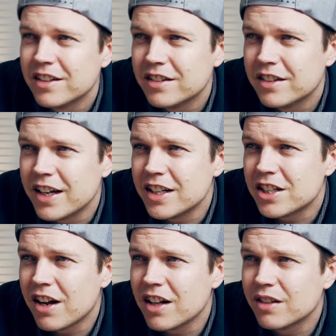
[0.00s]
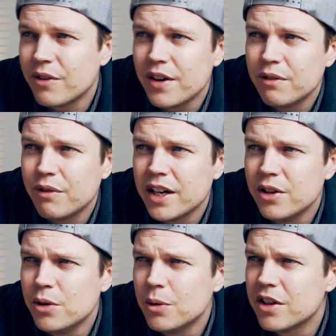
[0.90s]
Dana Childs, very funny.
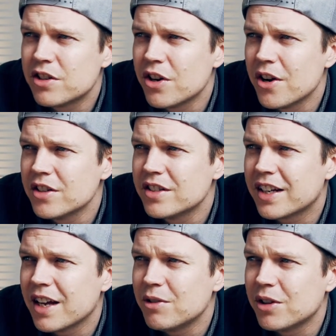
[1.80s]
Who were the turds that gave you